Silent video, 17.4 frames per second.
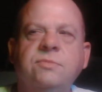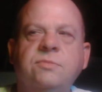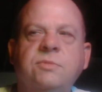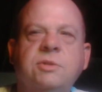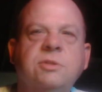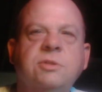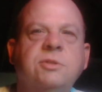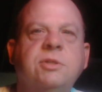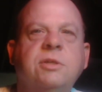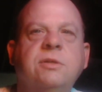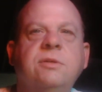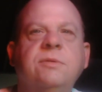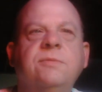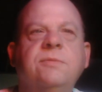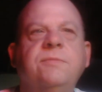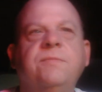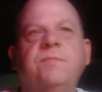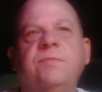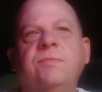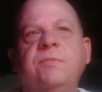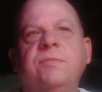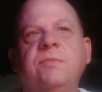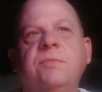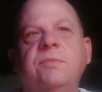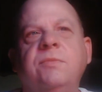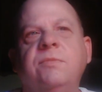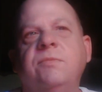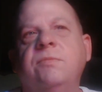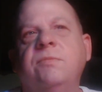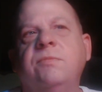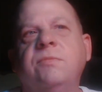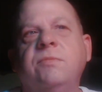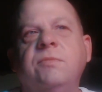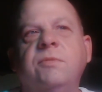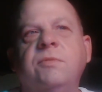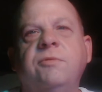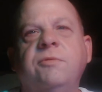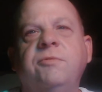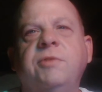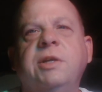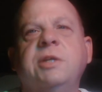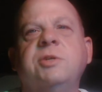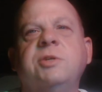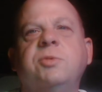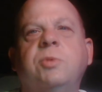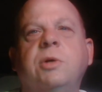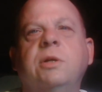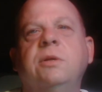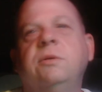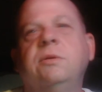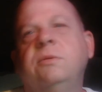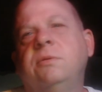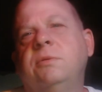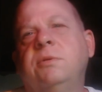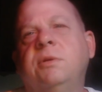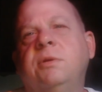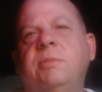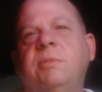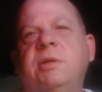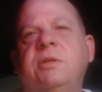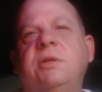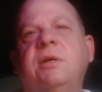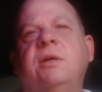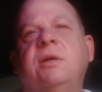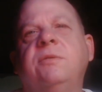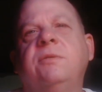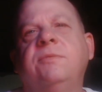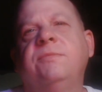and to finish one. How about that?